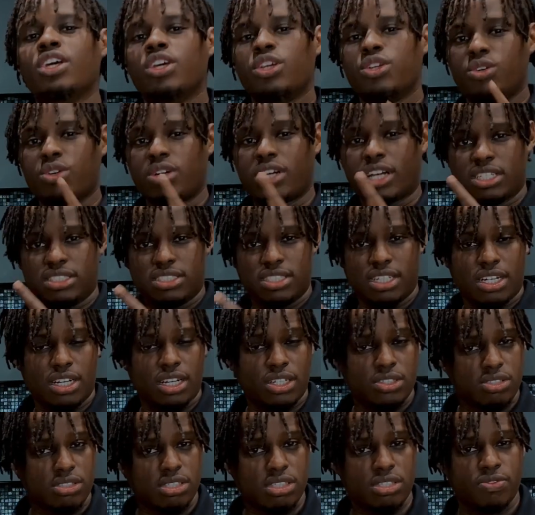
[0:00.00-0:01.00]
you can check
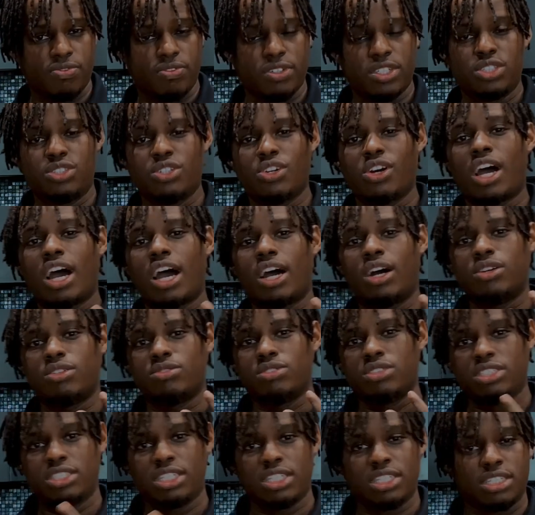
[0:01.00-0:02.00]
out this video. I'll
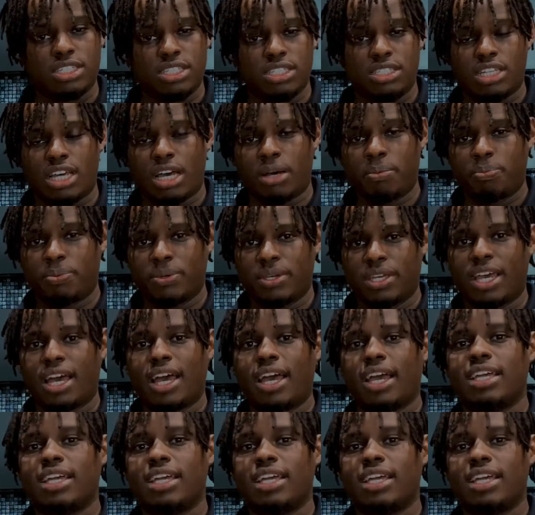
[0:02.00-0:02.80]
link it up here.